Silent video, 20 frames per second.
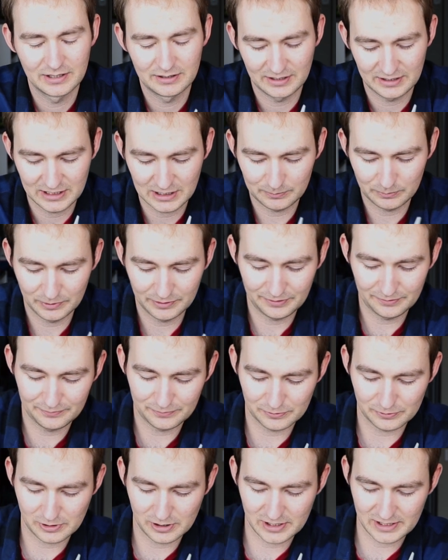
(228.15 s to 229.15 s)
They come with a
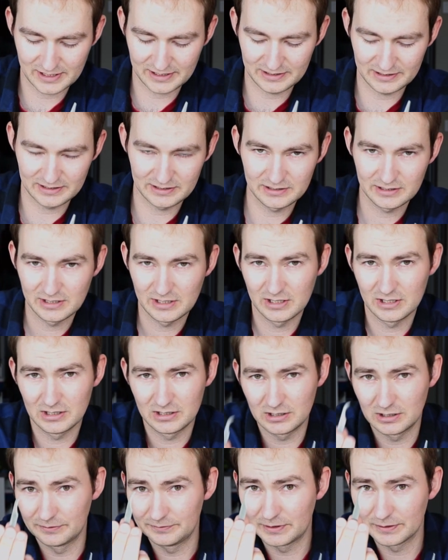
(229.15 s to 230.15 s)
variety
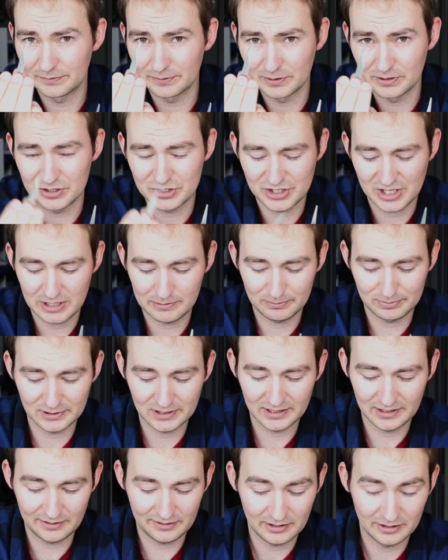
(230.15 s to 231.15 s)
of different shaped
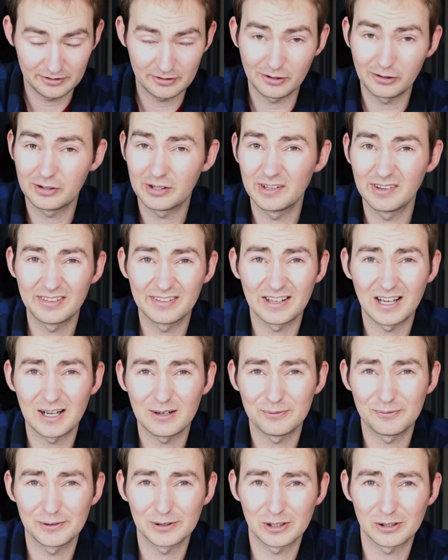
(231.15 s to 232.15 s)
blades, so you can
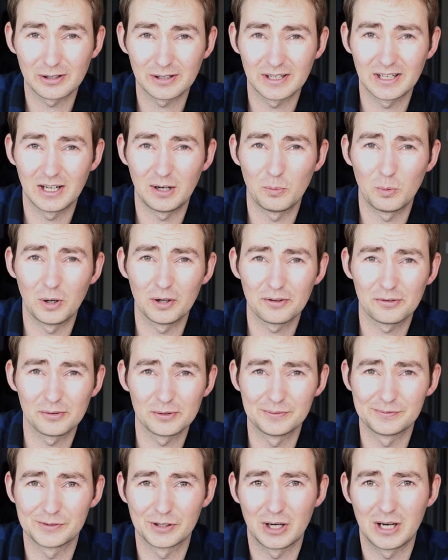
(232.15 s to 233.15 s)
start figuring out what
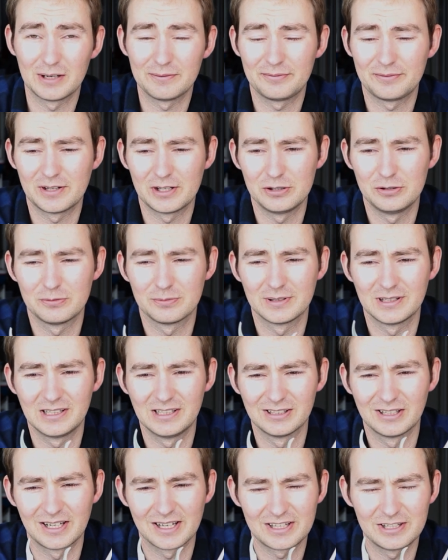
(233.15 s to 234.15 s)
sort of knife that you
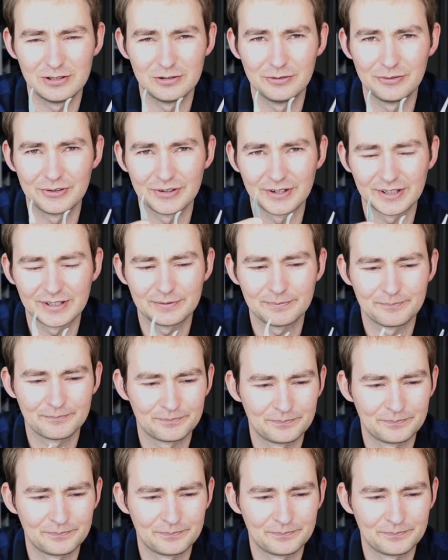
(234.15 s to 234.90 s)
really like using.